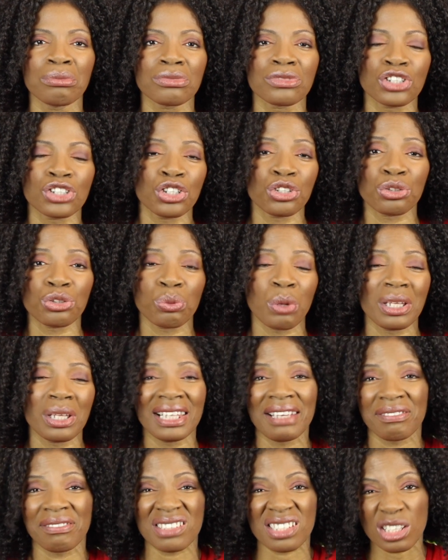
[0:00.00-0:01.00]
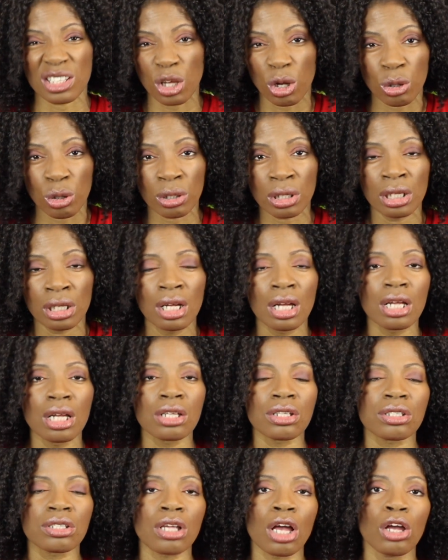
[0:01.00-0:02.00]
tooth won't live as long.
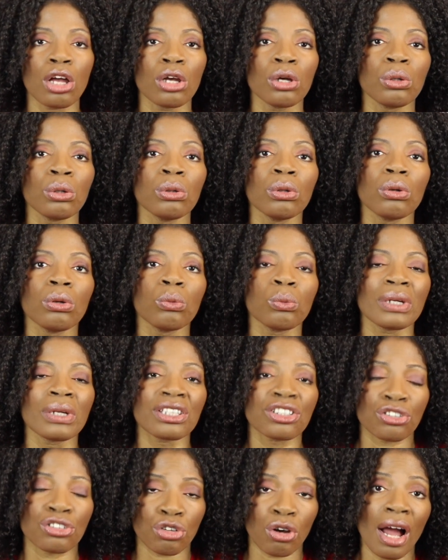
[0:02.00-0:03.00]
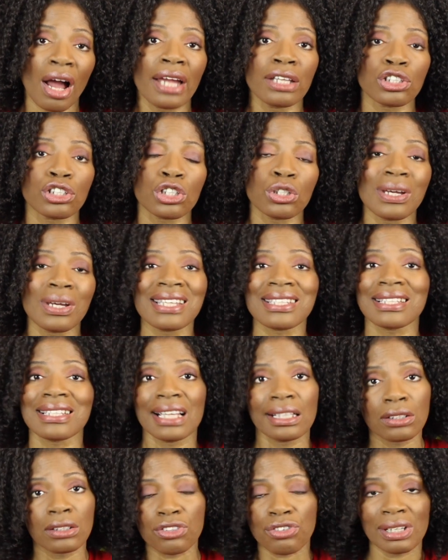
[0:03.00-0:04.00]
So we try and do as
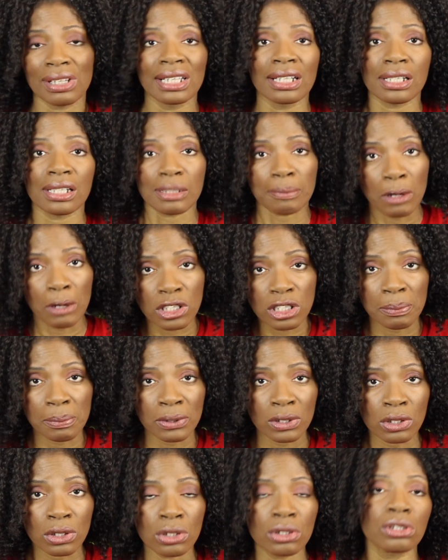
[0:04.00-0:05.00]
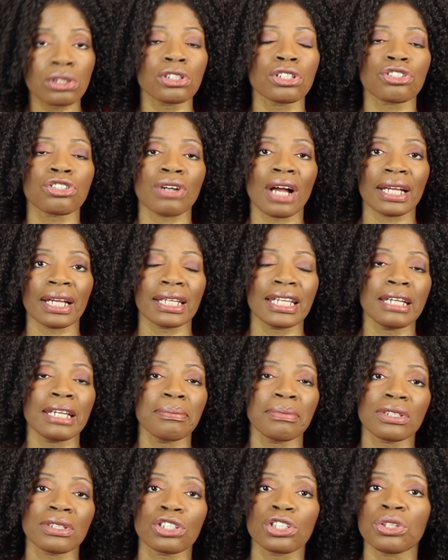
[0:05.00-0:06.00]
little drilling as possible to try and
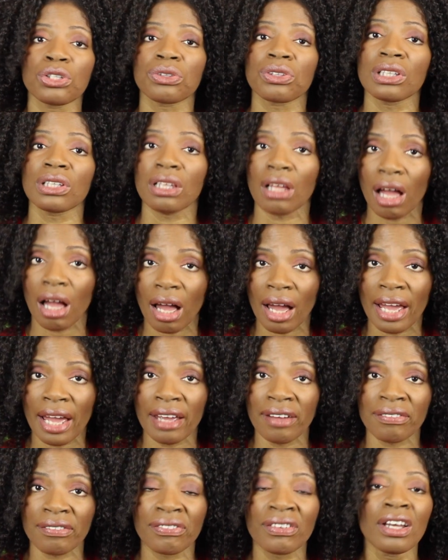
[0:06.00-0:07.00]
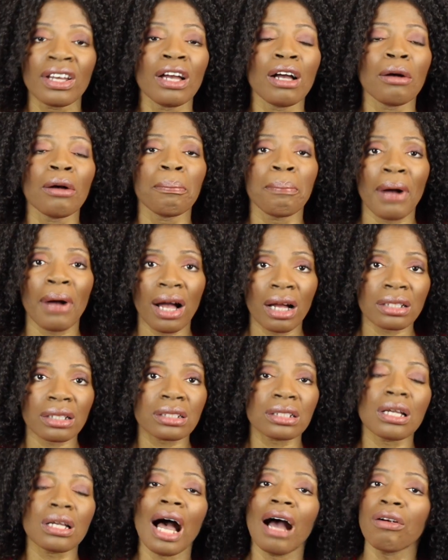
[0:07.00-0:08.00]
keep the tooth alive.
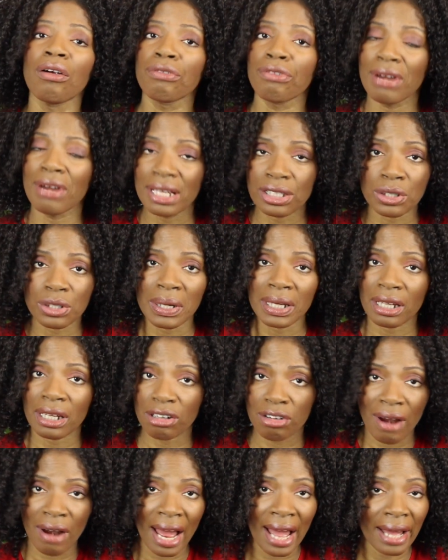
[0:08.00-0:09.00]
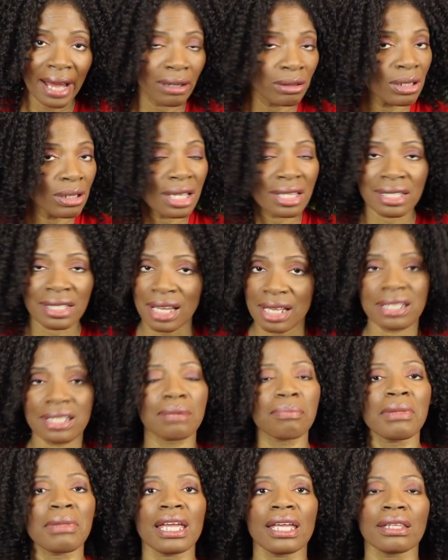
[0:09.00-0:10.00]
But redoing a crown
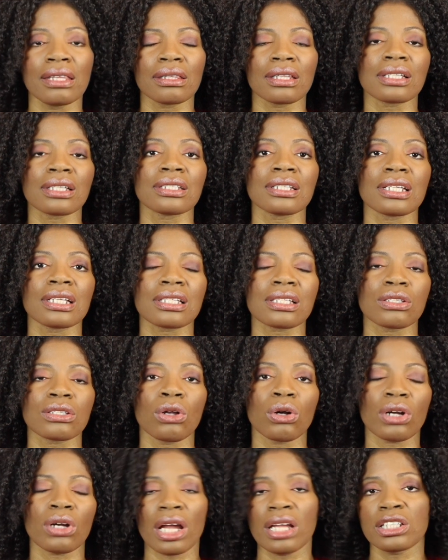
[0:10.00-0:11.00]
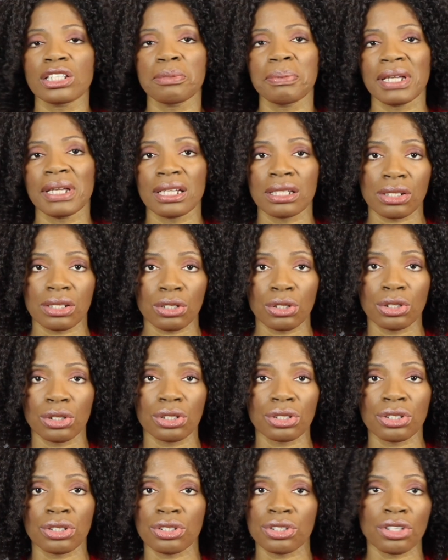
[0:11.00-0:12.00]
doesn't mean that it's not going to be as
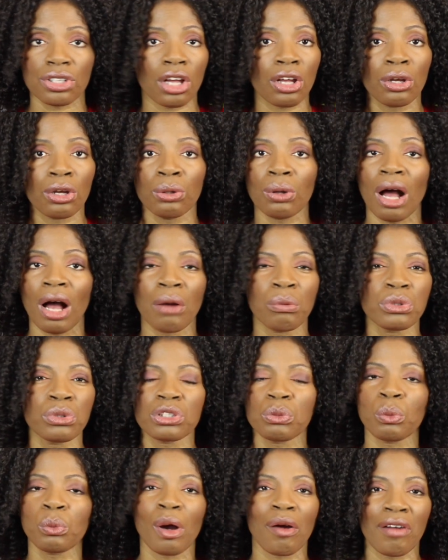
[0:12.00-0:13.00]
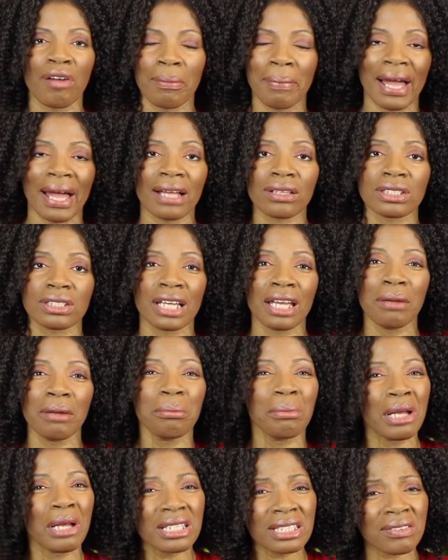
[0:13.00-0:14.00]
good, so I wouldn't worry about it.
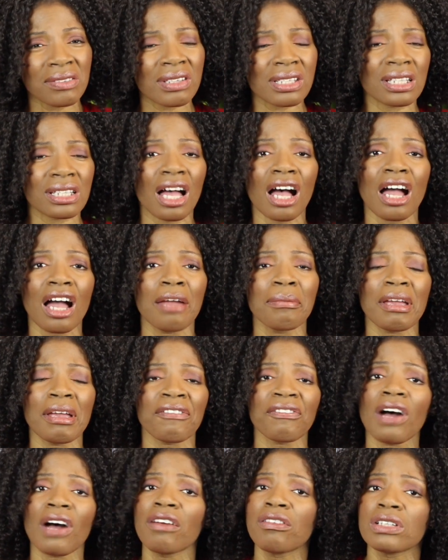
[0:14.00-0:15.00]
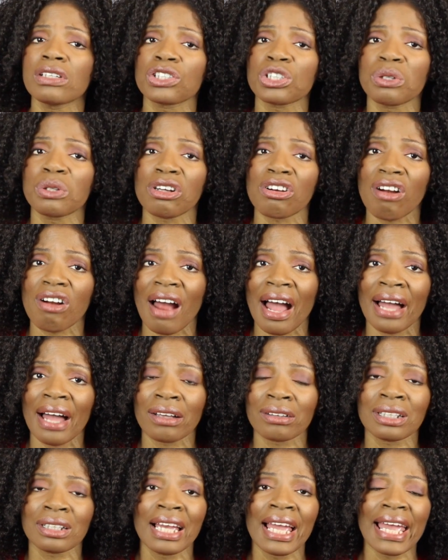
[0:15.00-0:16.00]
Most of the time, if I redo a
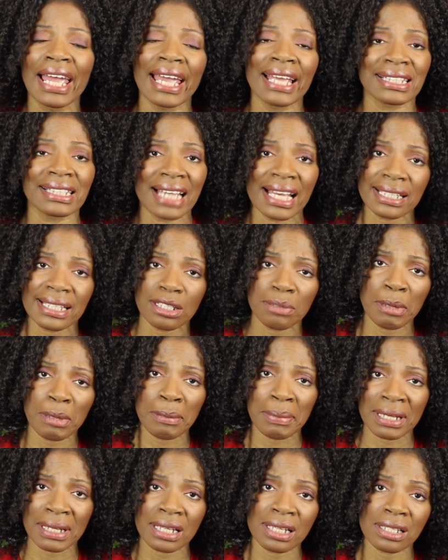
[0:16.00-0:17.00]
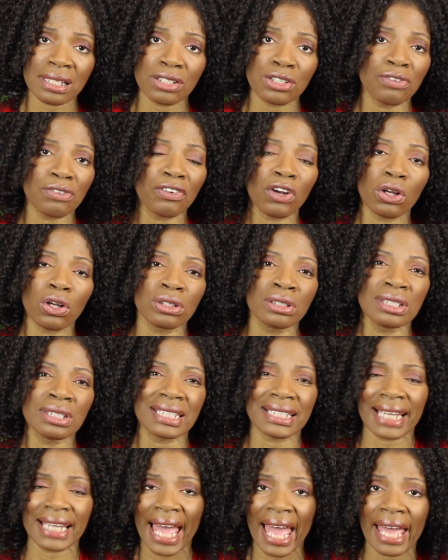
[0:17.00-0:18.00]
crown, it tends to be because you've gotten
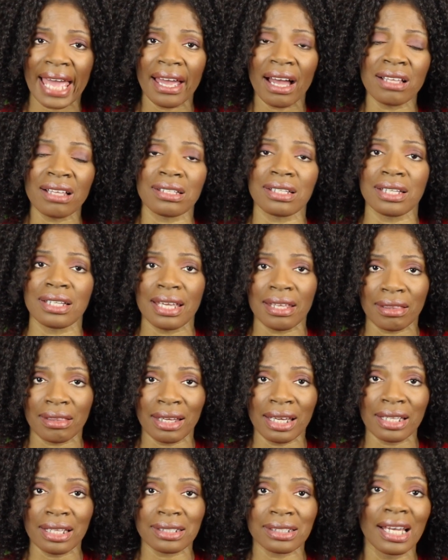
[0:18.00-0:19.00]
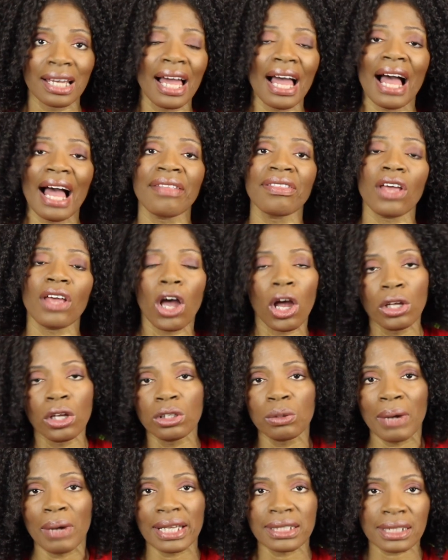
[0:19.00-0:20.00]
decay underneath it, and the
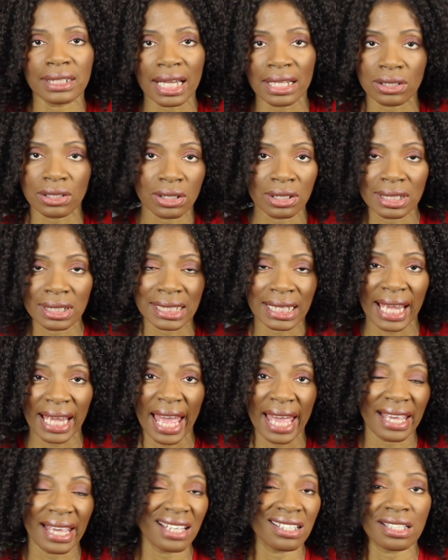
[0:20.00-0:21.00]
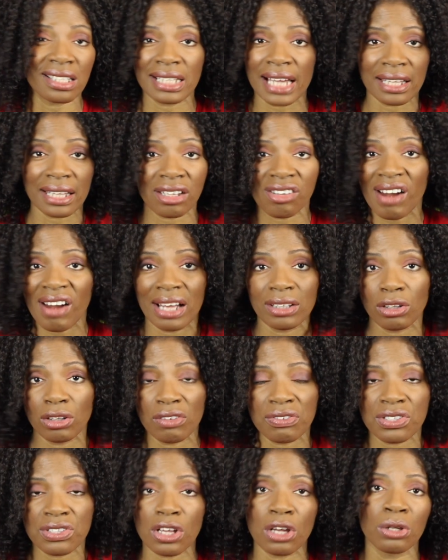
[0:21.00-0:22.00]
only way to get to the decay is to take the crown
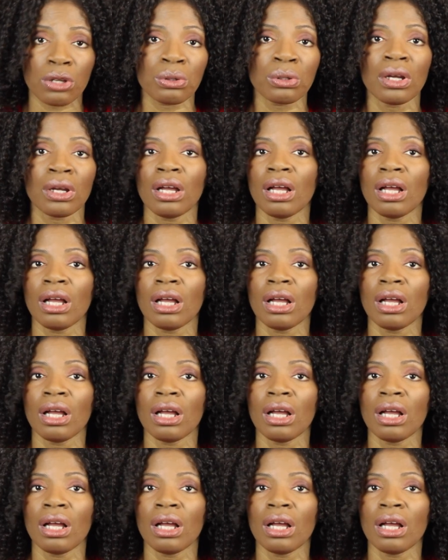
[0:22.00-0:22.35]
off. So